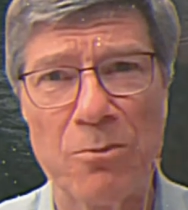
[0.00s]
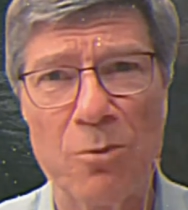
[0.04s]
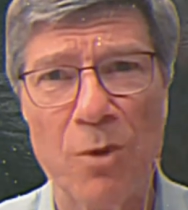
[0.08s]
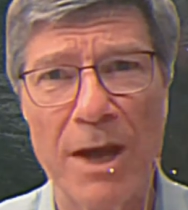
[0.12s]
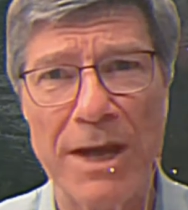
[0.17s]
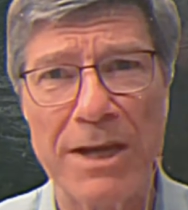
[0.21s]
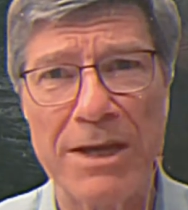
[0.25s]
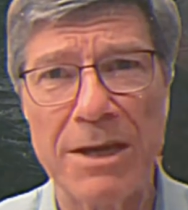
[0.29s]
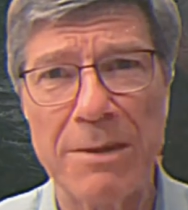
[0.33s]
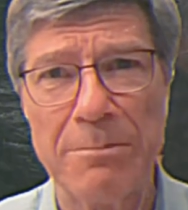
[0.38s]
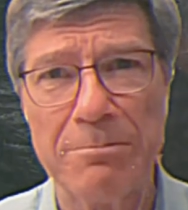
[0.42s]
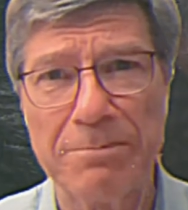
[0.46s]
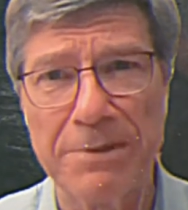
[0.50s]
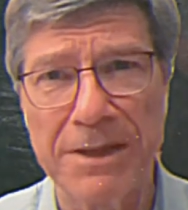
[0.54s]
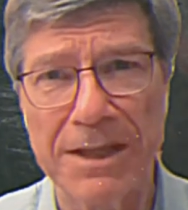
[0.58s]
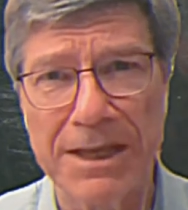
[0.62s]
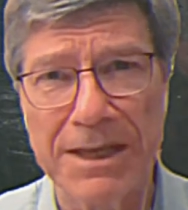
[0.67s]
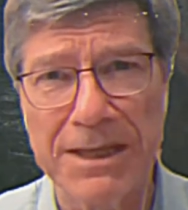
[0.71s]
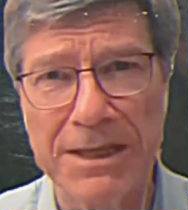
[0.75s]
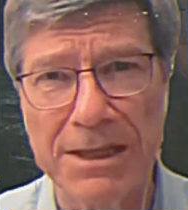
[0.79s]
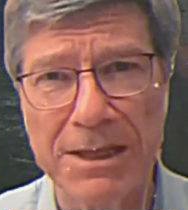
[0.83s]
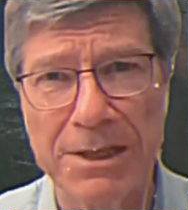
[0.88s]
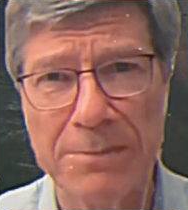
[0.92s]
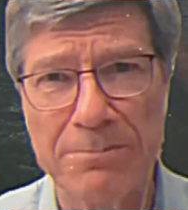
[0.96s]
went
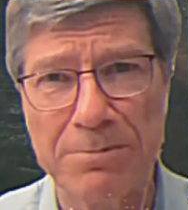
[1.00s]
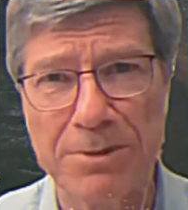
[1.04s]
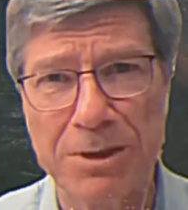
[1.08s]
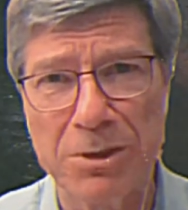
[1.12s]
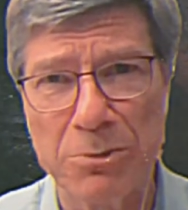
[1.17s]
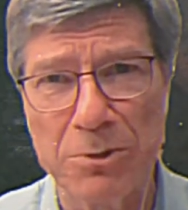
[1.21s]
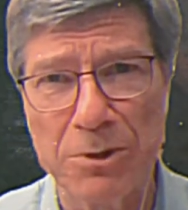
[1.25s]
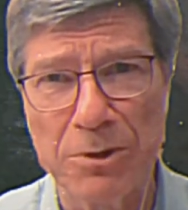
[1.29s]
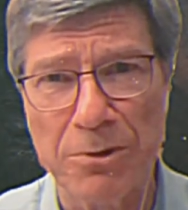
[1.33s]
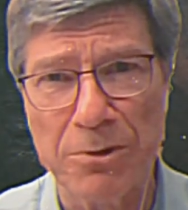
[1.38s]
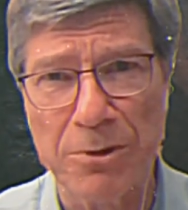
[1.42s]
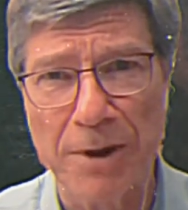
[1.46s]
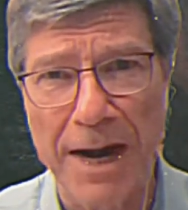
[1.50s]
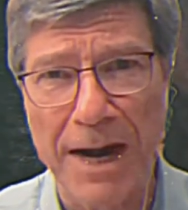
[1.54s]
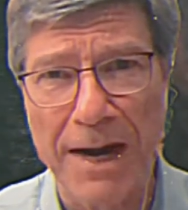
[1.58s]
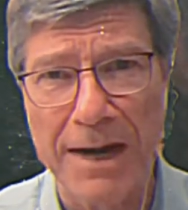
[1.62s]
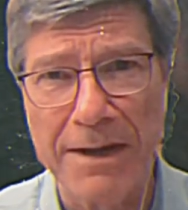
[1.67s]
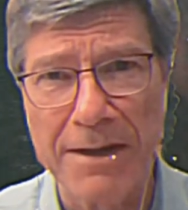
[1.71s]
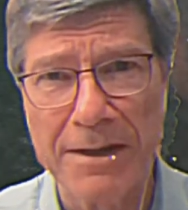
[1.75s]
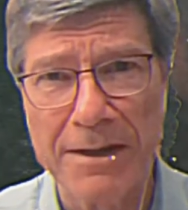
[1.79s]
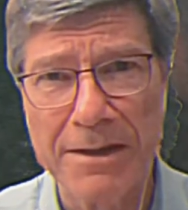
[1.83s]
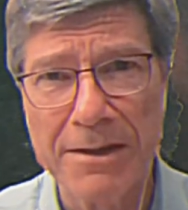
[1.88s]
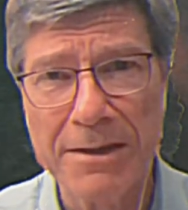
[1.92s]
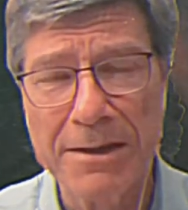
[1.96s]
completely
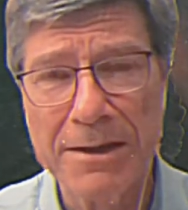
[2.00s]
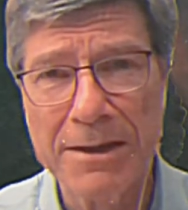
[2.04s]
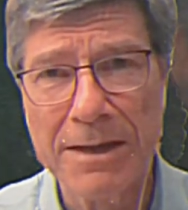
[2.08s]
plutocratic